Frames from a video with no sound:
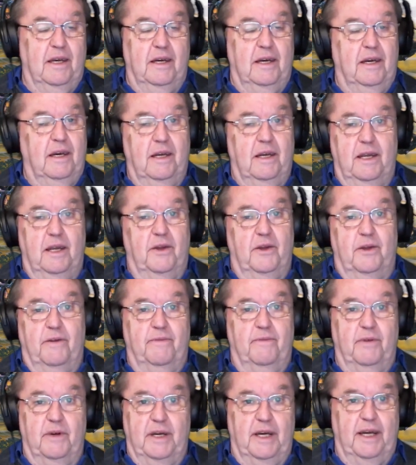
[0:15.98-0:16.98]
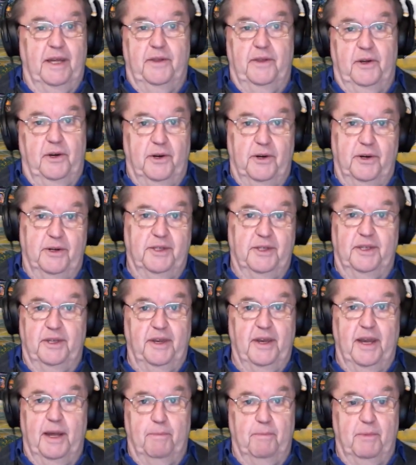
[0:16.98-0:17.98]
a lot of other
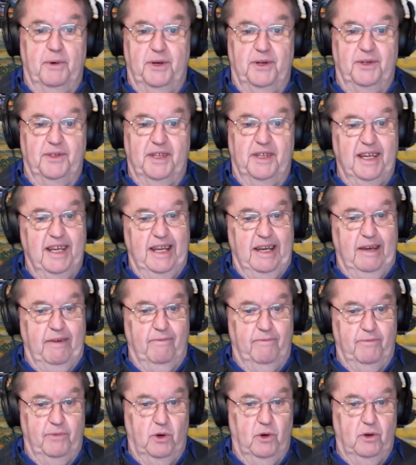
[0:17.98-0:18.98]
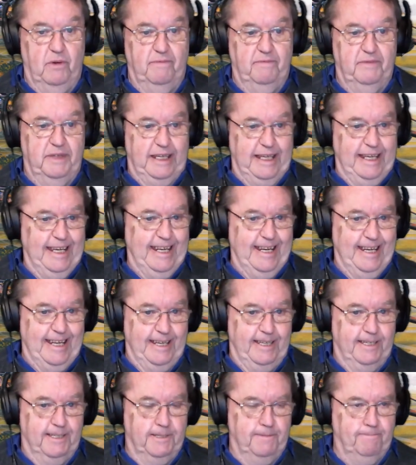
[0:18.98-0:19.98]
numbers involved in
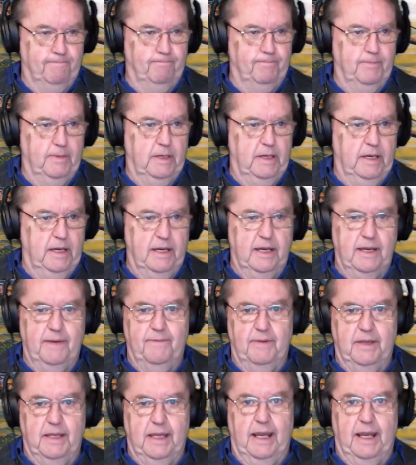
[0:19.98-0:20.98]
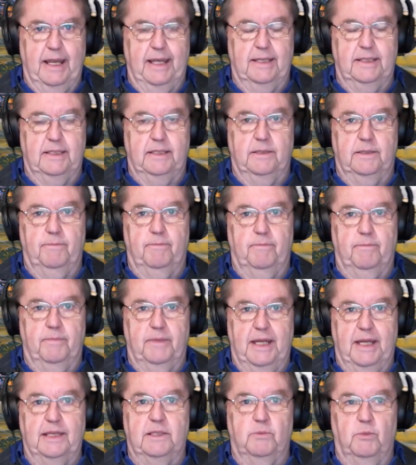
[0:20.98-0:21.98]
it. Nevertheless,
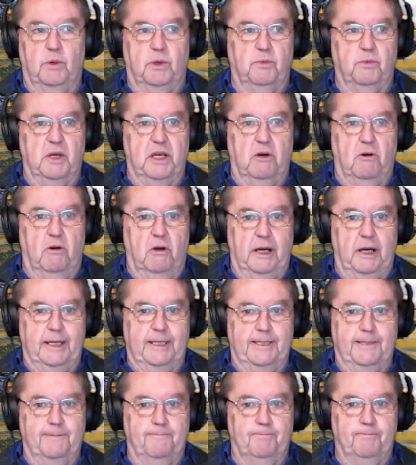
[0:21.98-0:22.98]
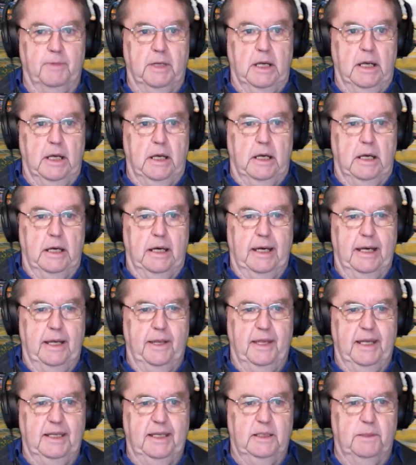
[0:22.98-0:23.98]
that's what we call it.
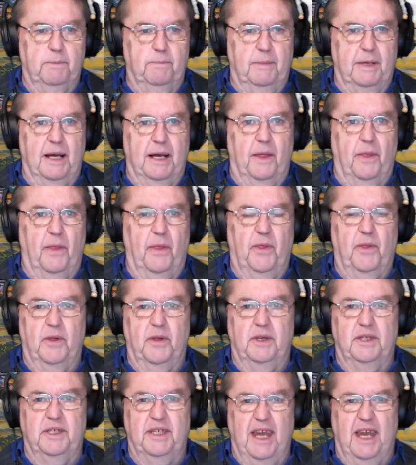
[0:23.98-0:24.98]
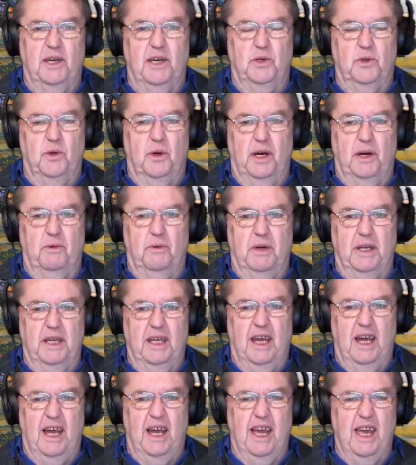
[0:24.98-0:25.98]
This month, January,
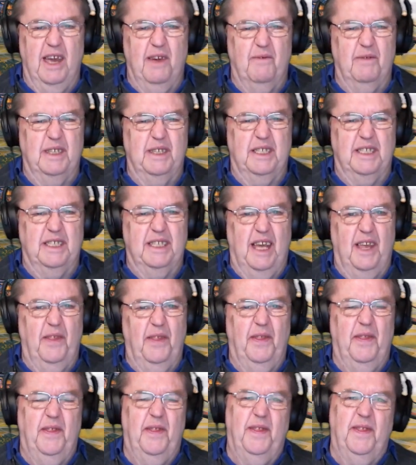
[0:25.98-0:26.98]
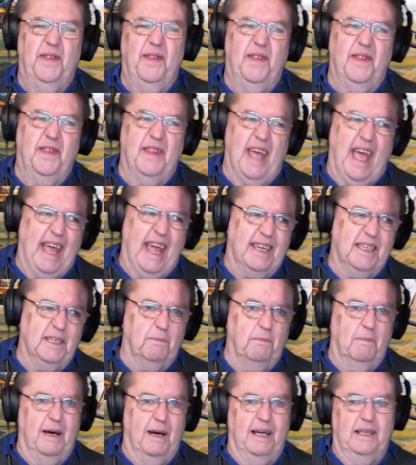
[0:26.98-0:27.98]
I haven't done that
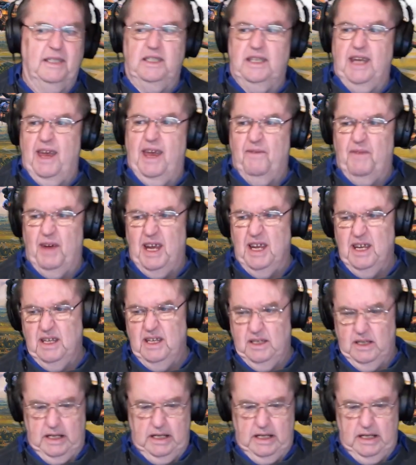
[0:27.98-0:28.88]
much, have I?